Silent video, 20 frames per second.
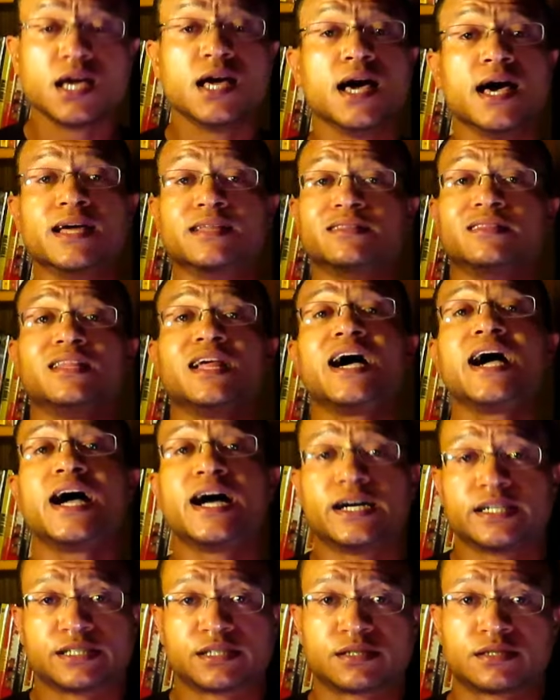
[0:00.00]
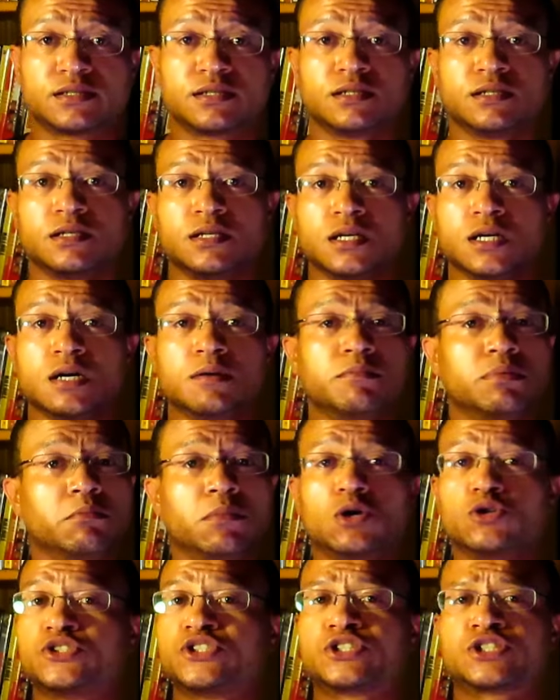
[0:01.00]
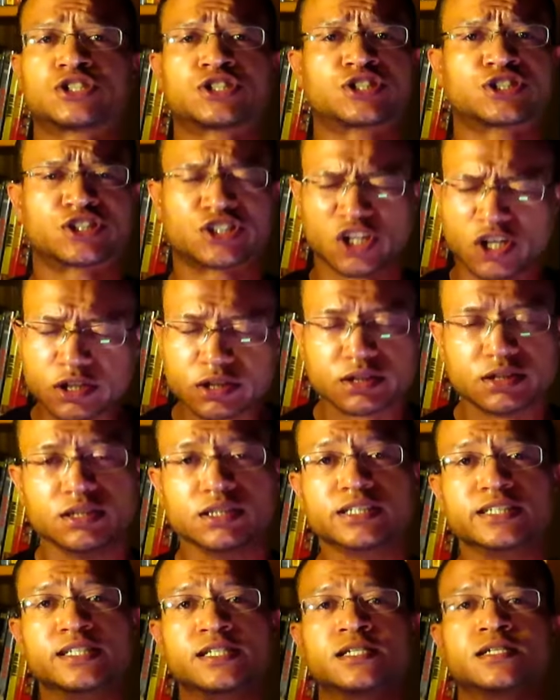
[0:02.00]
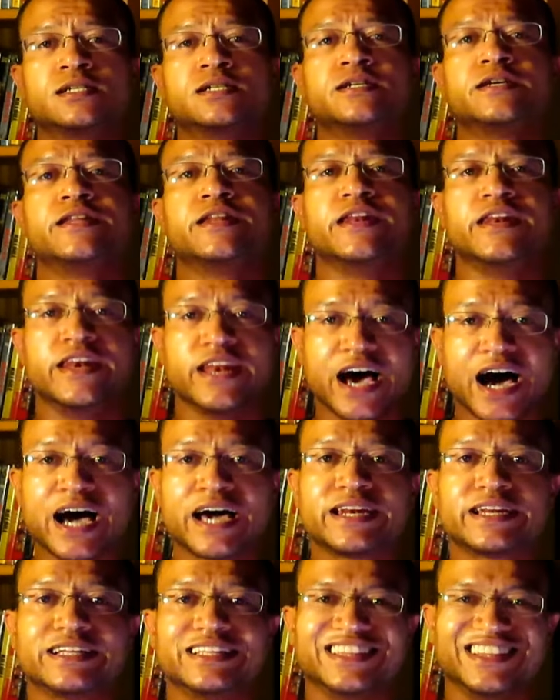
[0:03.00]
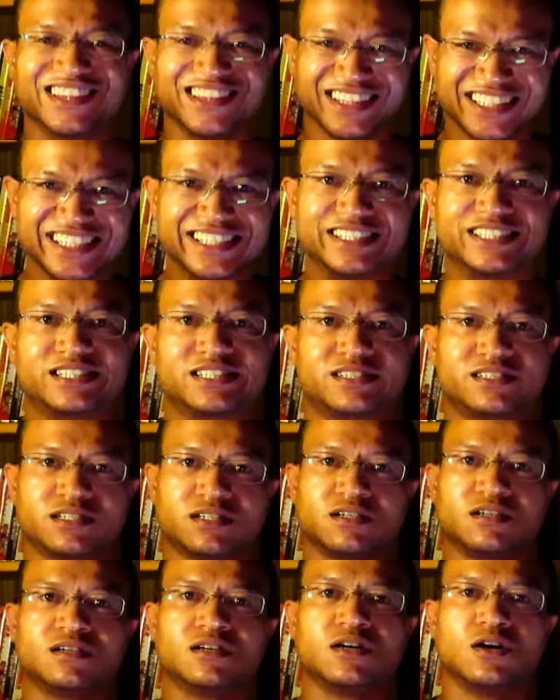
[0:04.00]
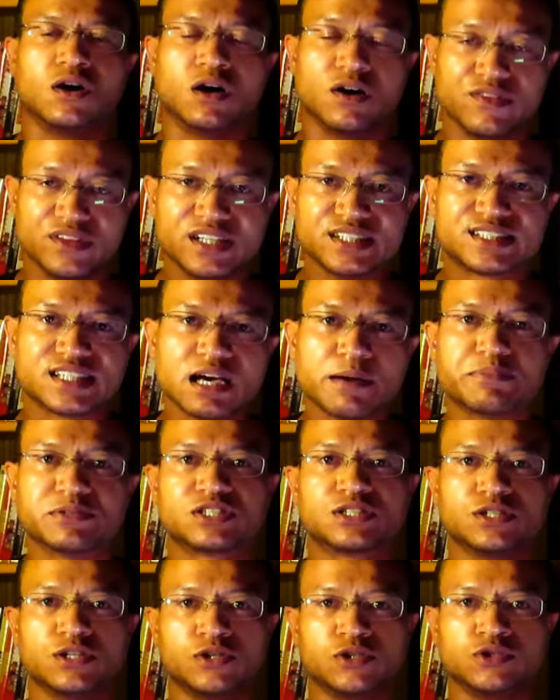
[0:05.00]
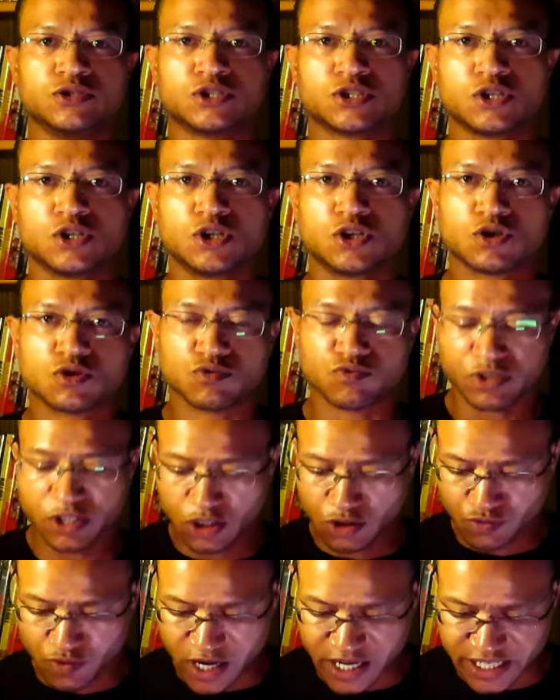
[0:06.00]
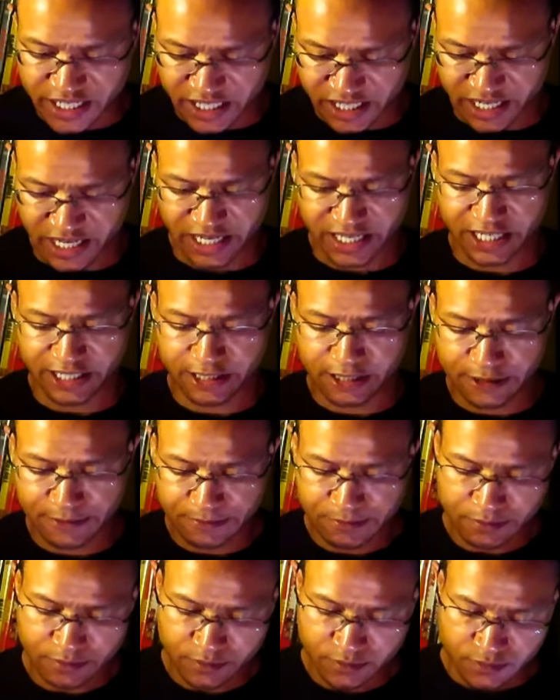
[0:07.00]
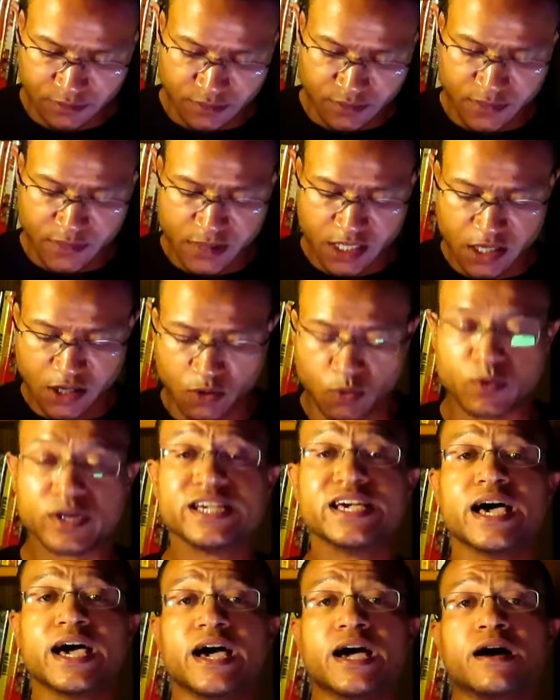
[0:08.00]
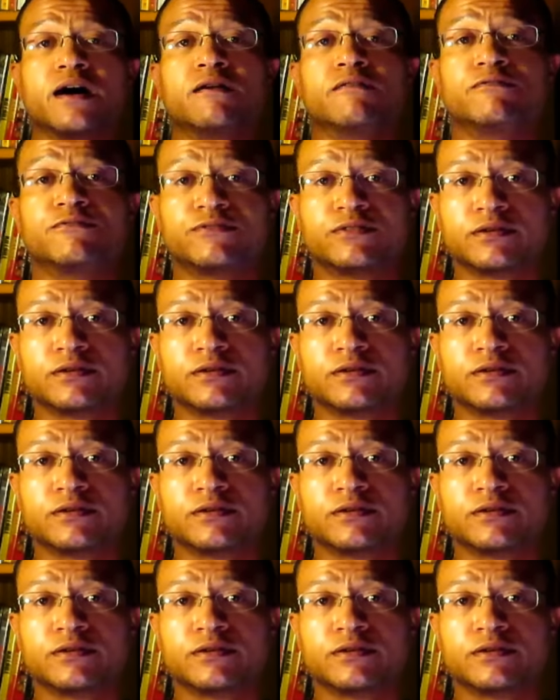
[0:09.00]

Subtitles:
And last, but most certainly not least, on this episode's Real Rush Ticket, we have